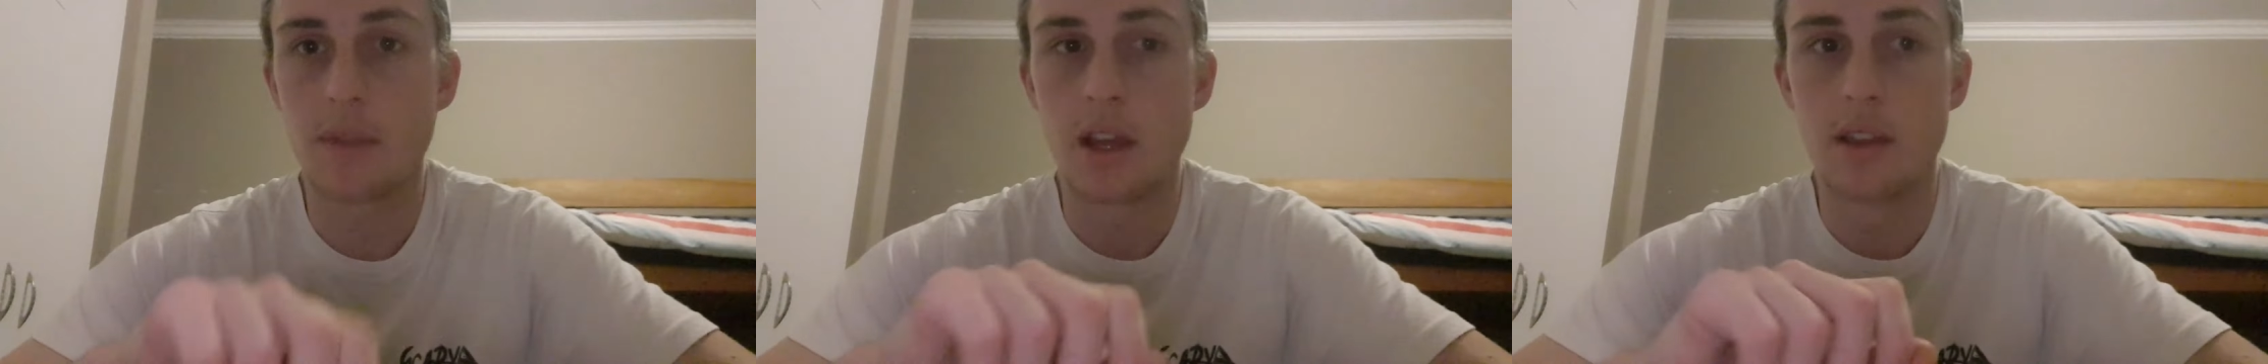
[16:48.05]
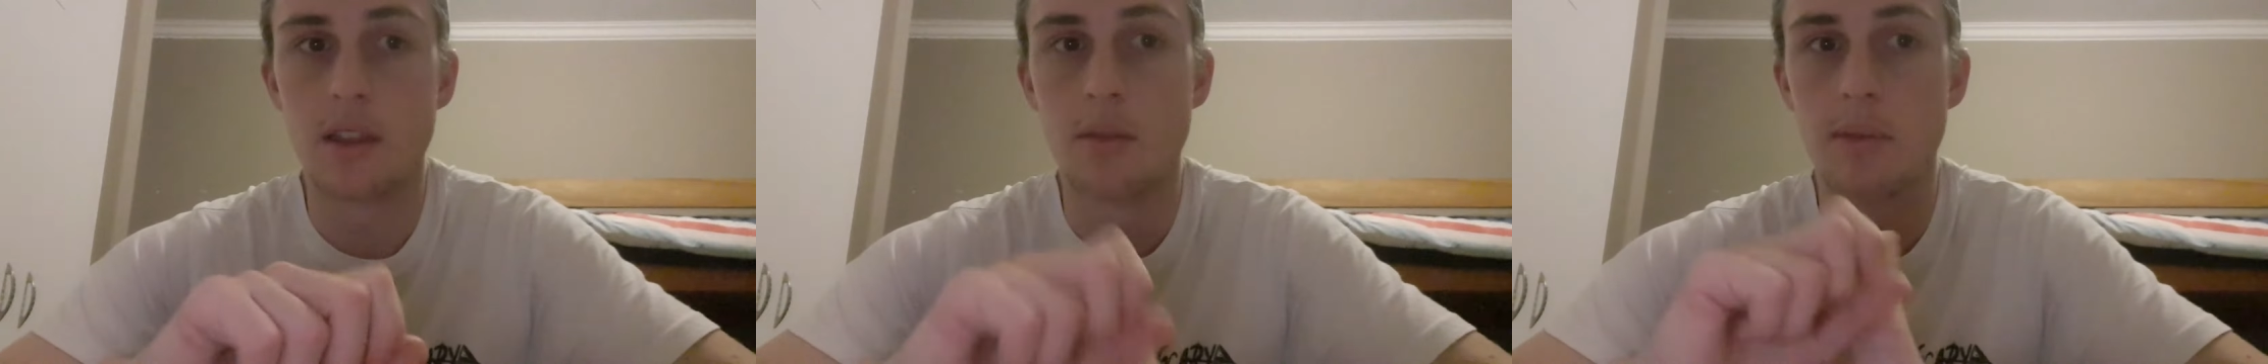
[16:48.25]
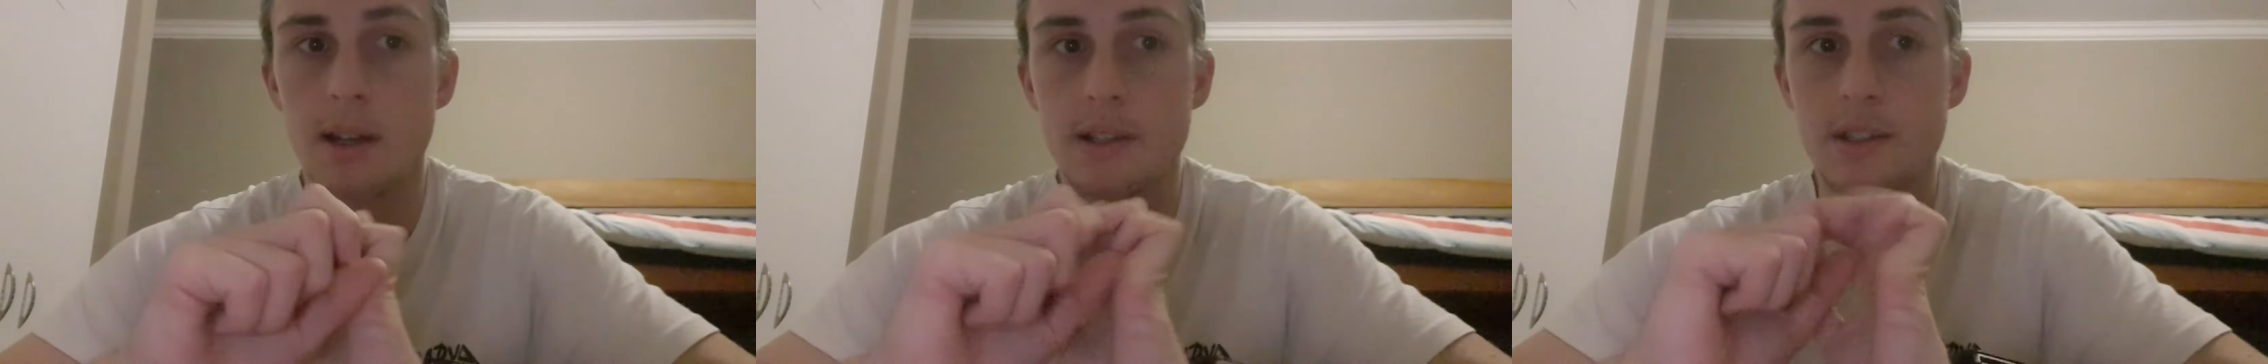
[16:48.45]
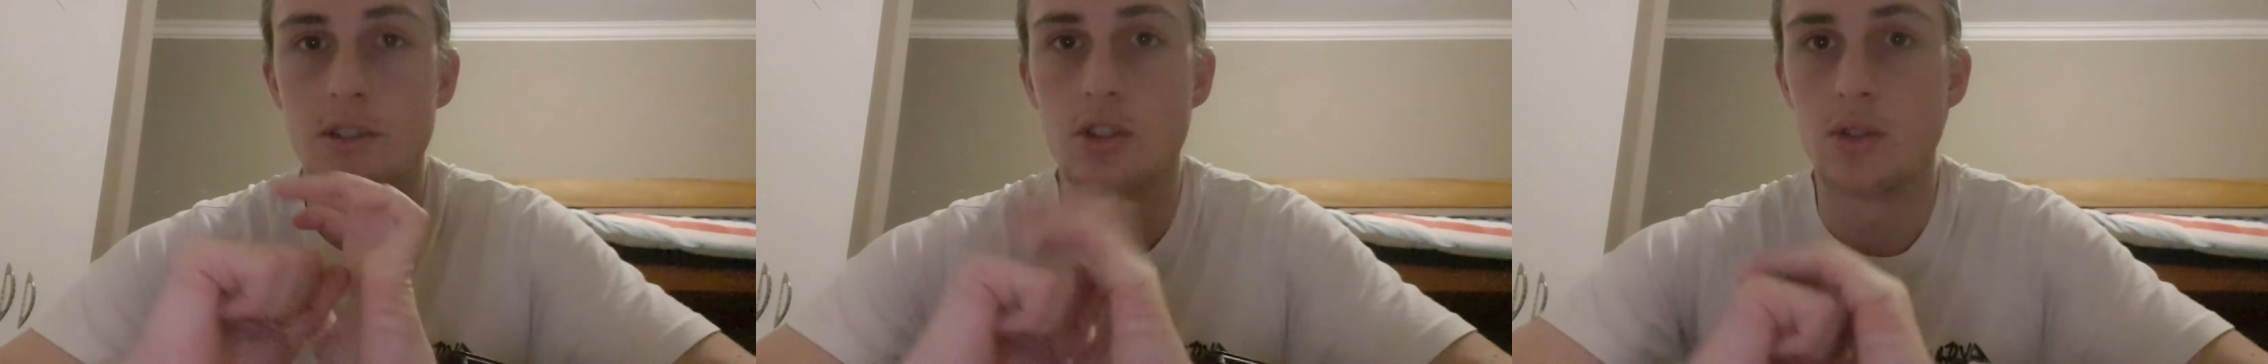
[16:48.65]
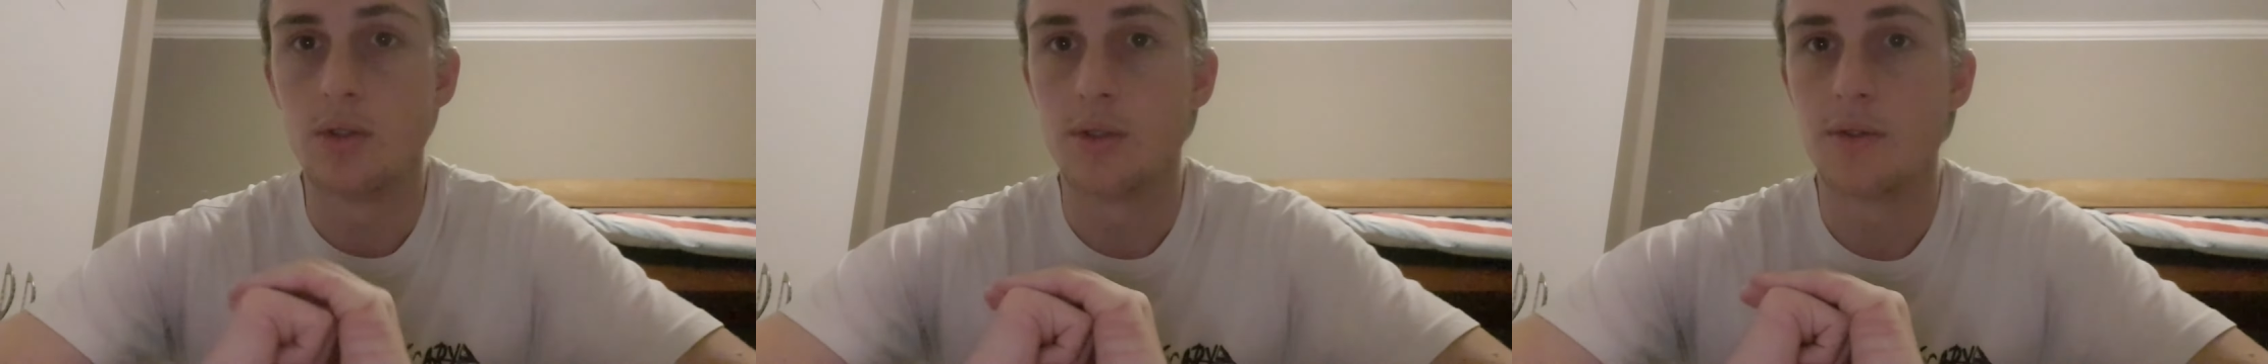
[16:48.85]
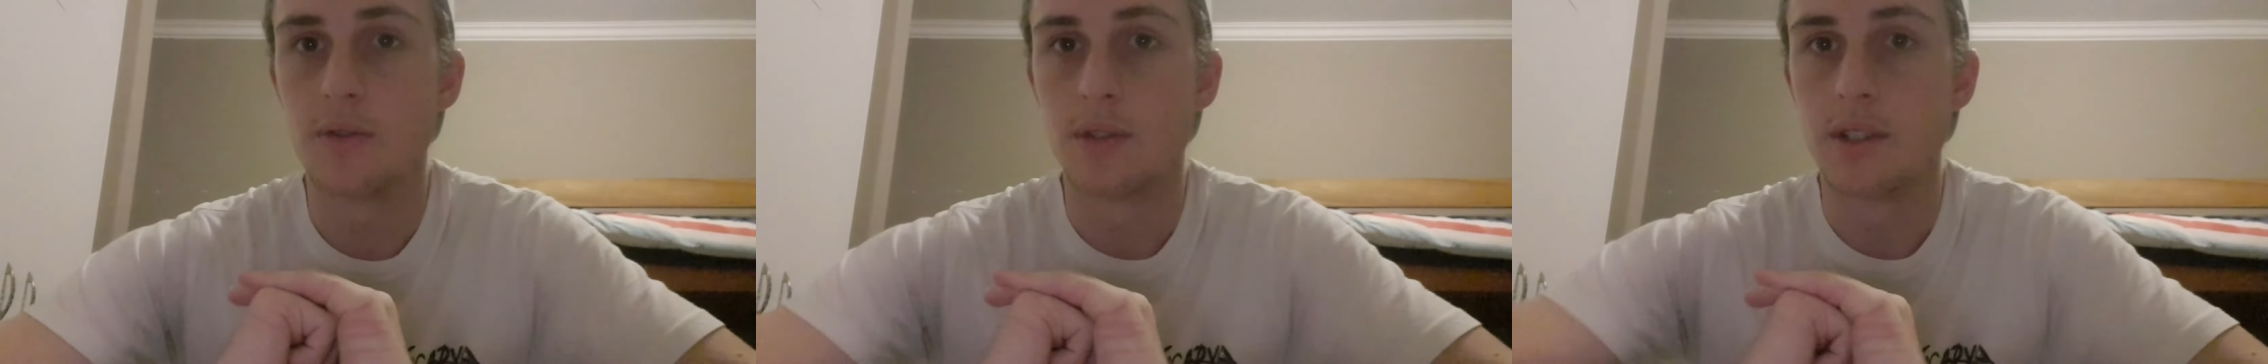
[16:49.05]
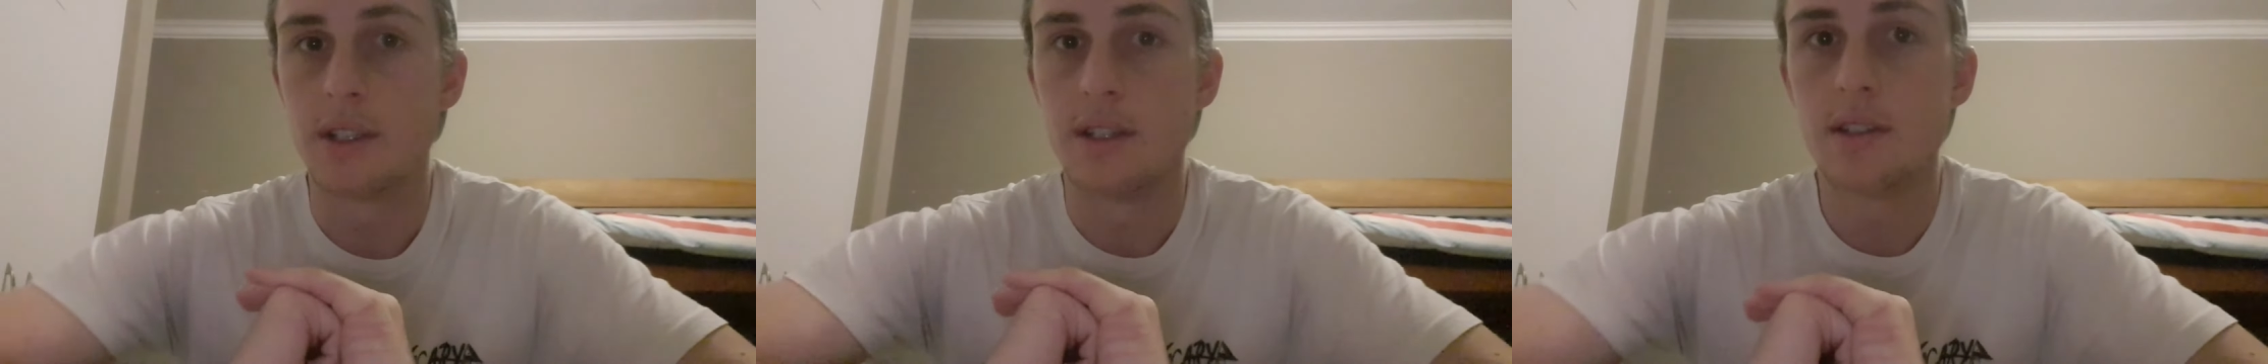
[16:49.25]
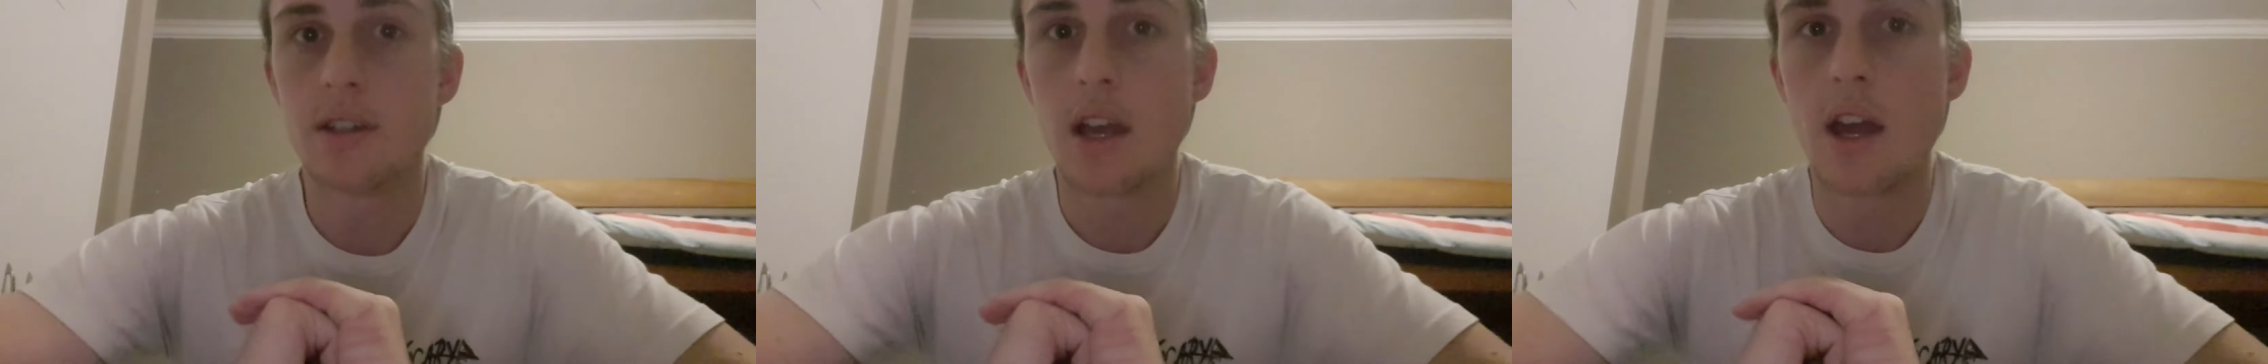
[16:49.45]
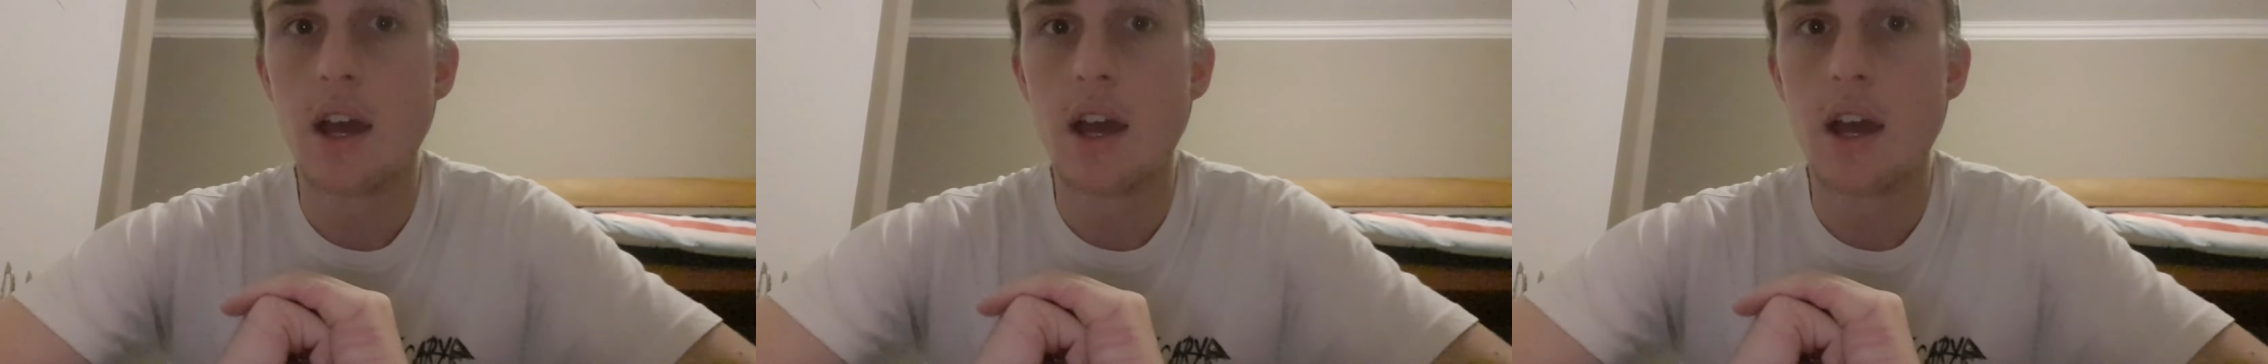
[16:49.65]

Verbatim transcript: and the baits that you use for these,